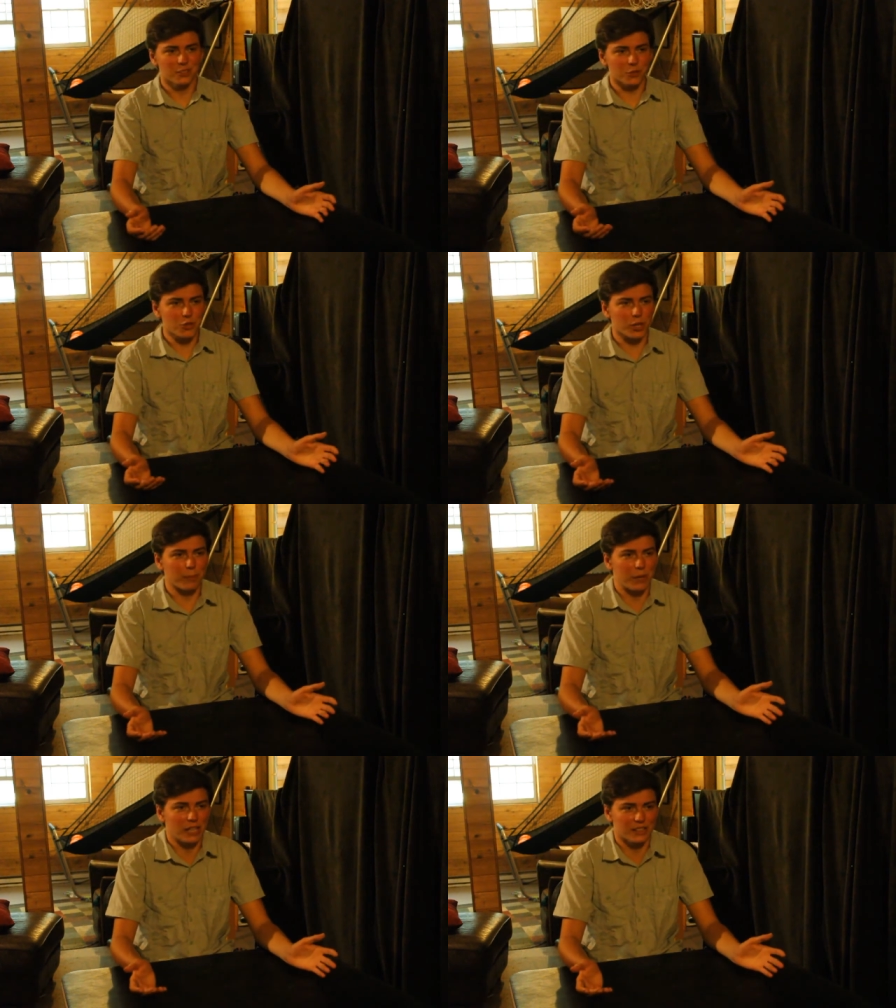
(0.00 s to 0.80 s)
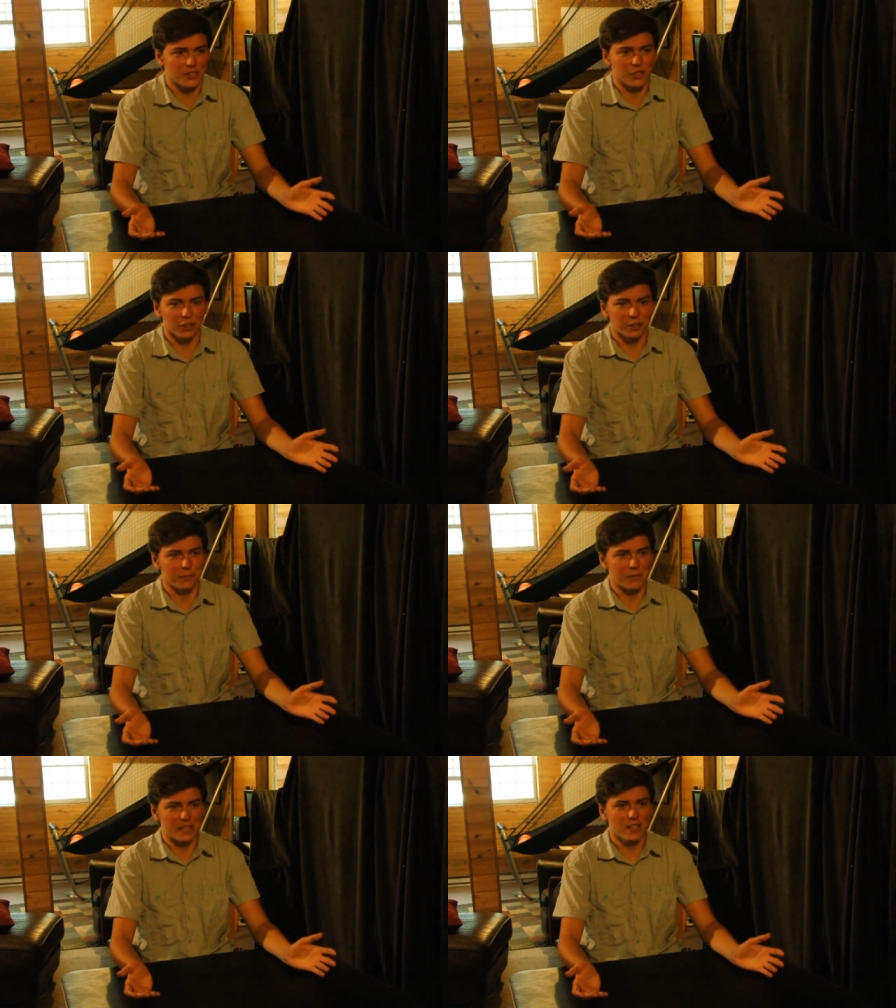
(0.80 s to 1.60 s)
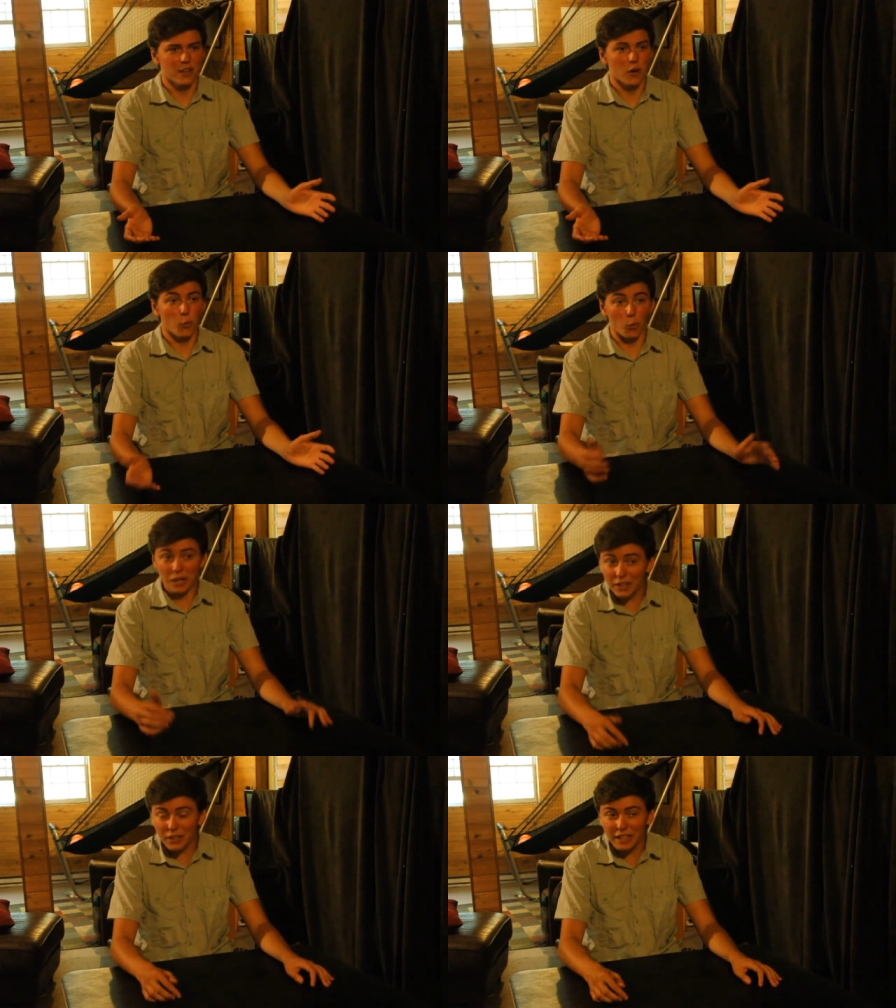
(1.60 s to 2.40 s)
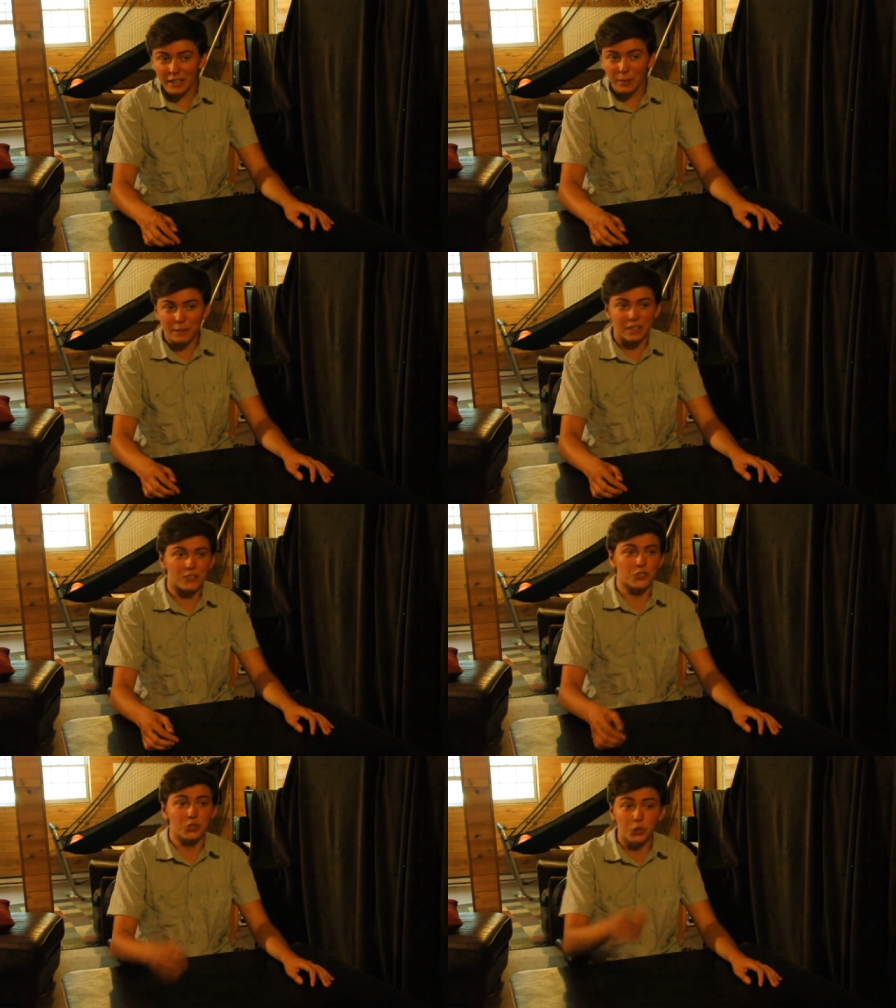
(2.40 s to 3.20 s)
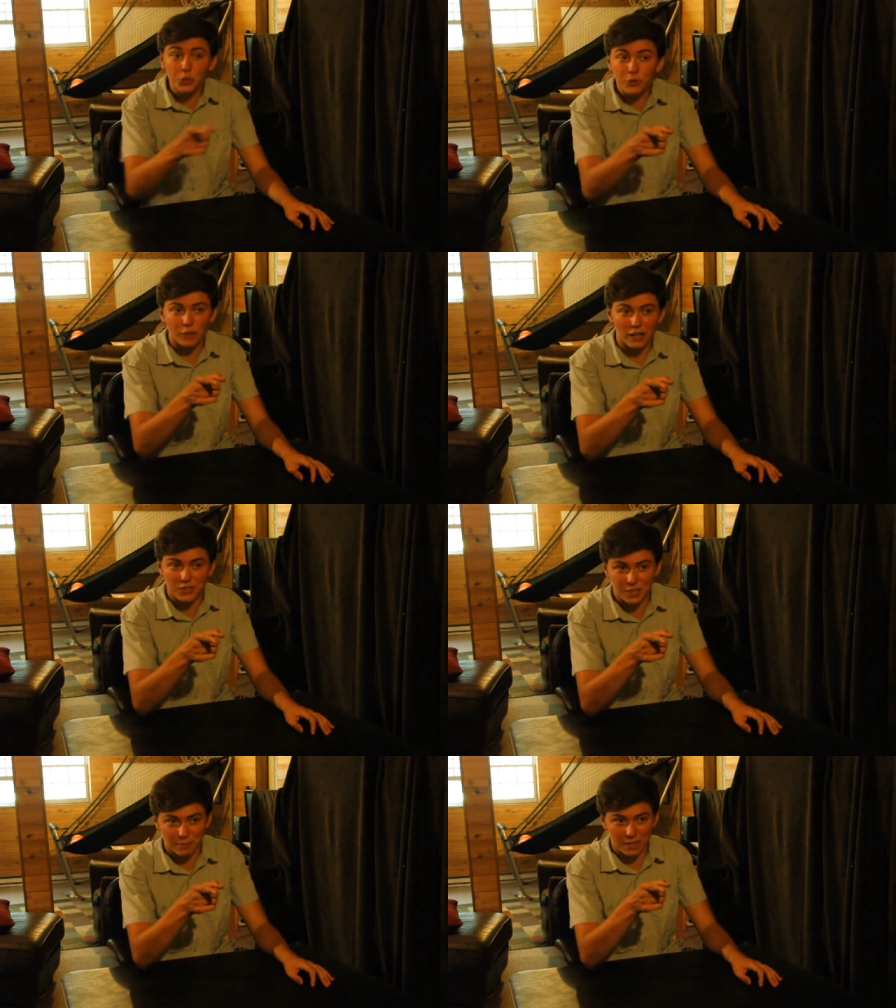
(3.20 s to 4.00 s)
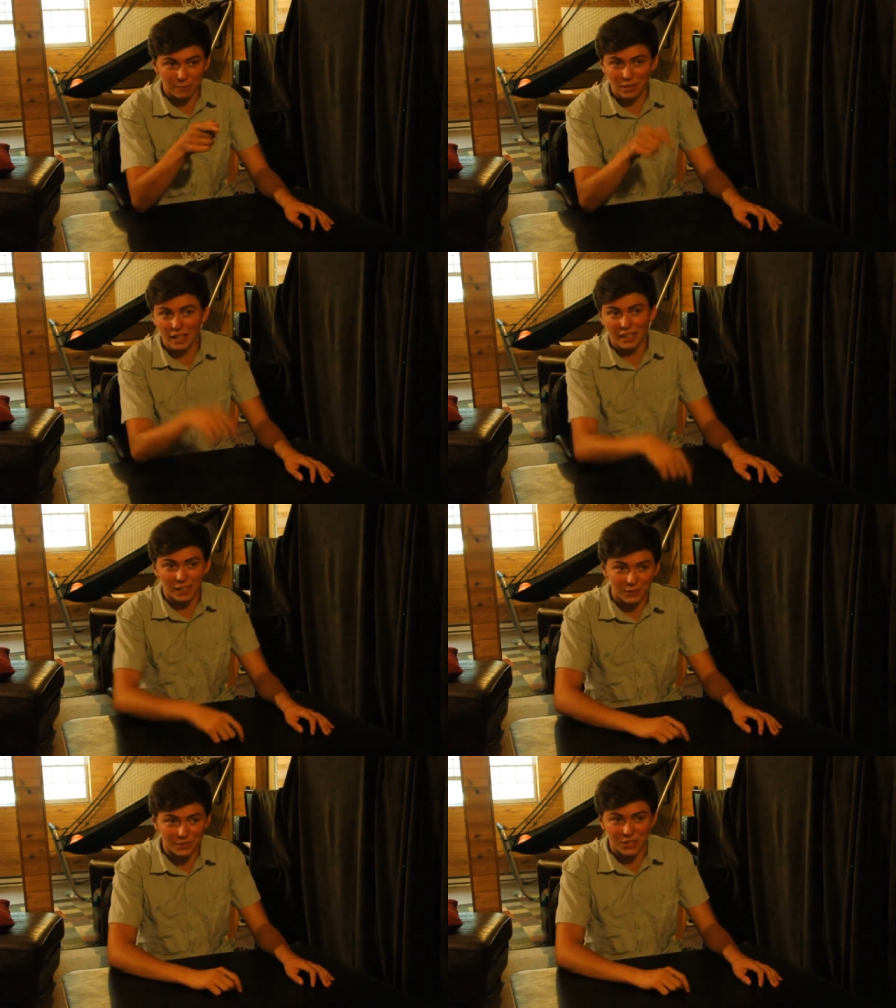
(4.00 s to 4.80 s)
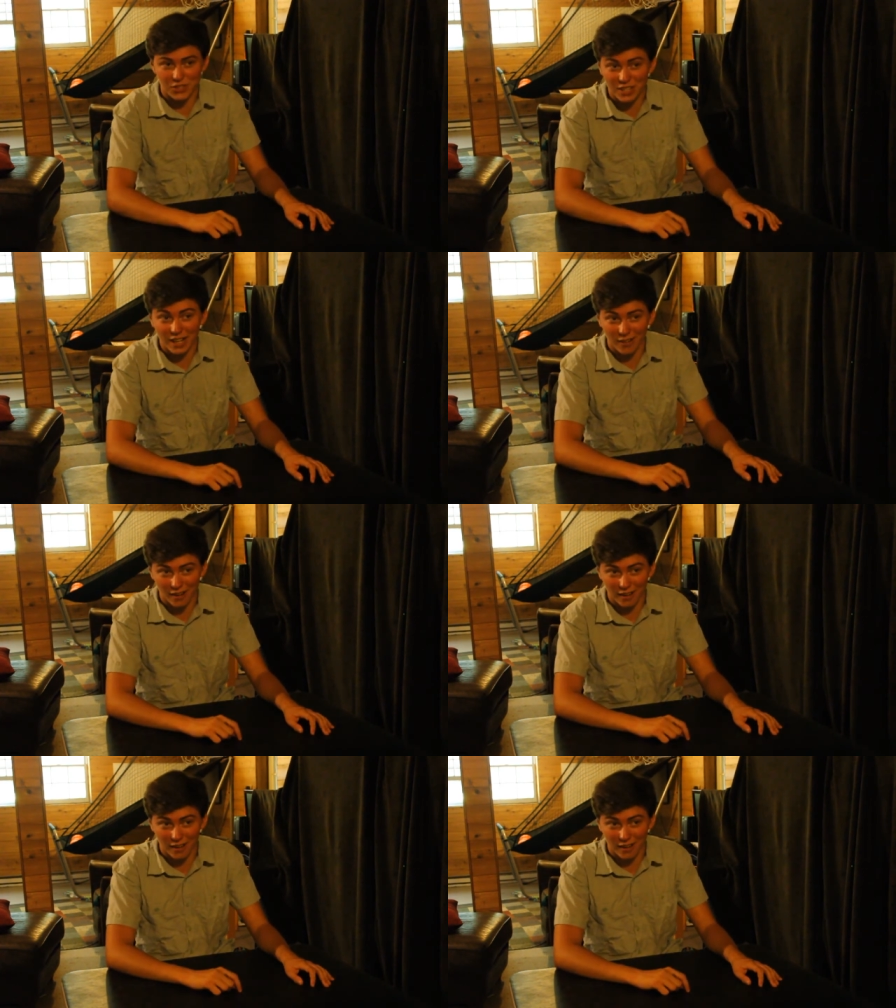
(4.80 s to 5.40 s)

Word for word: don't try to pin this all on me. We're here because you found something blank enough to stare